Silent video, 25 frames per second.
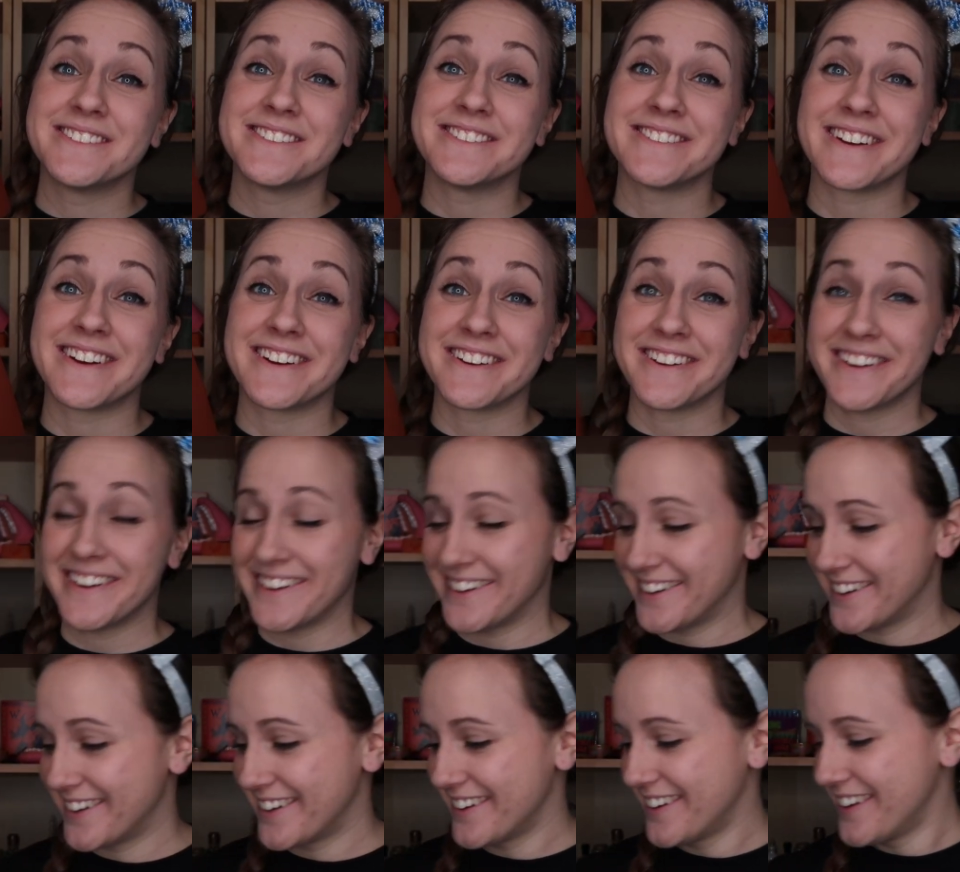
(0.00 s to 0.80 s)
very
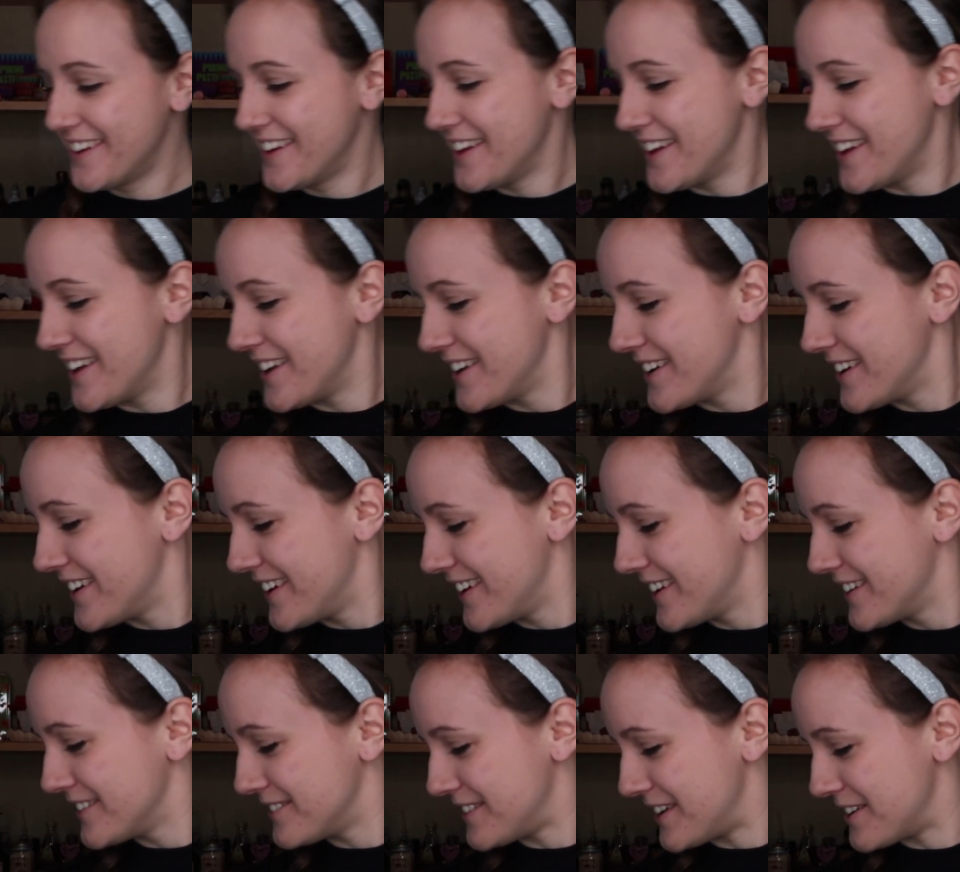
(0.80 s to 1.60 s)
neat.
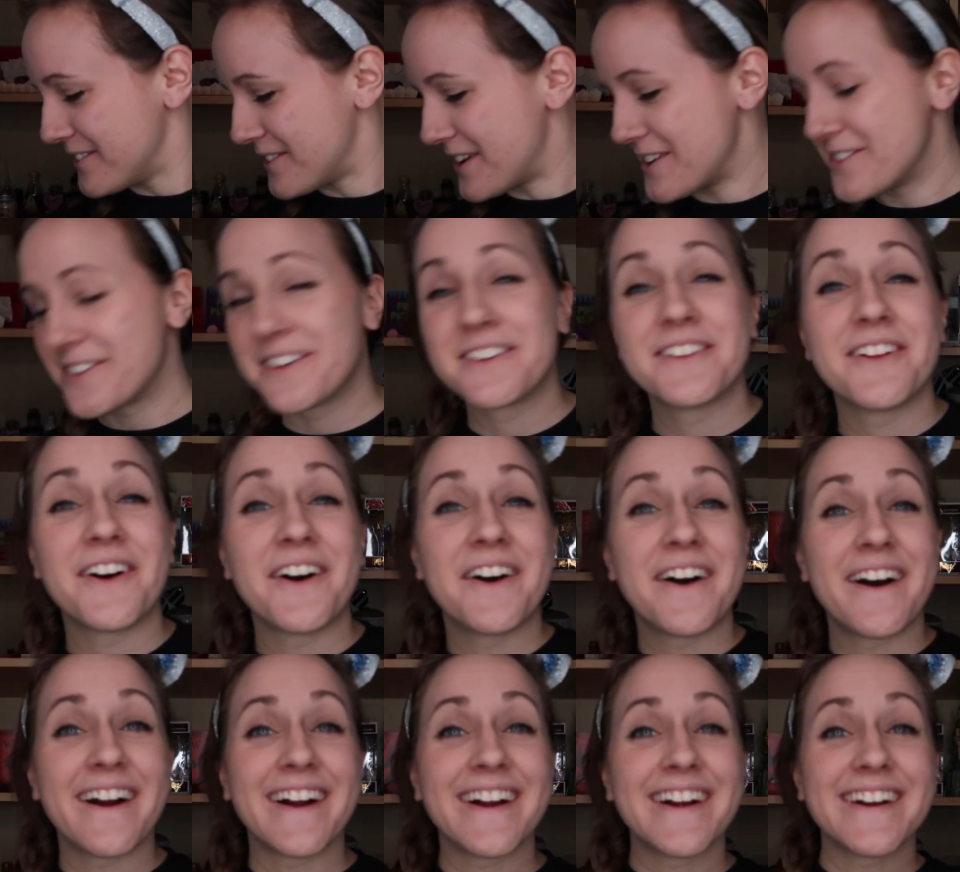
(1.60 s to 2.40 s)
My
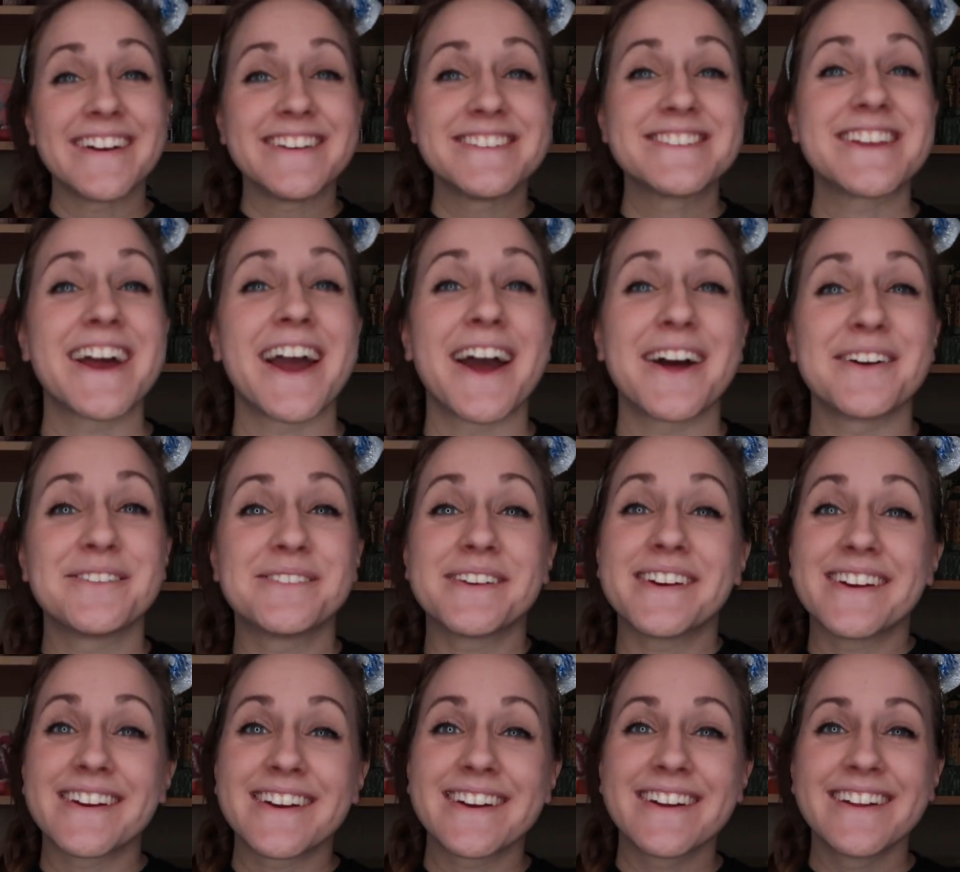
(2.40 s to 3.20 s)
Ravenclaw heart is
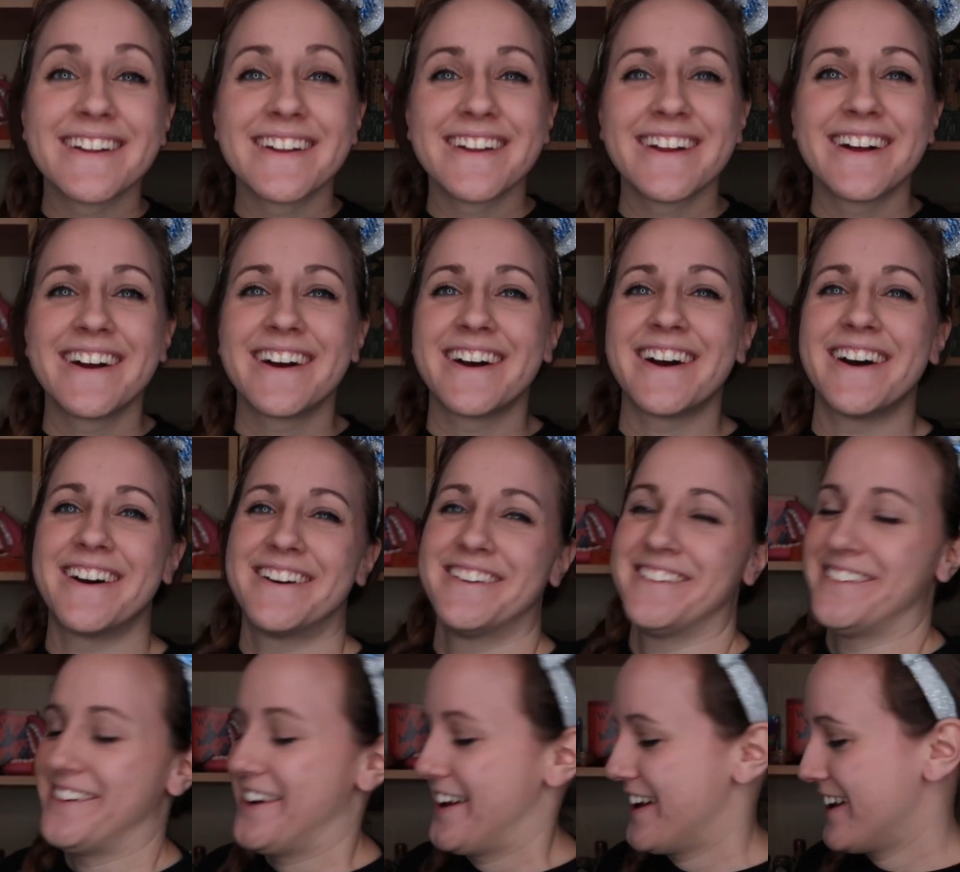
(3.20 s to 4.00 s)
happy.
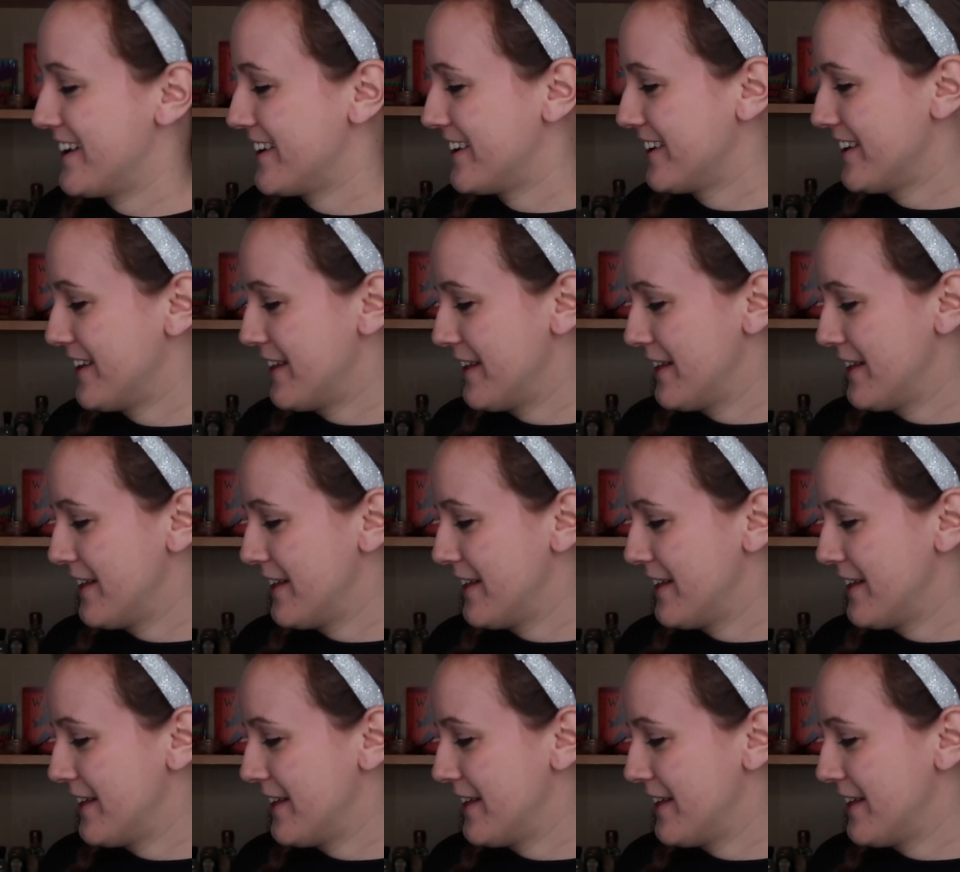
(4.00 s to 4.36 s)
All right.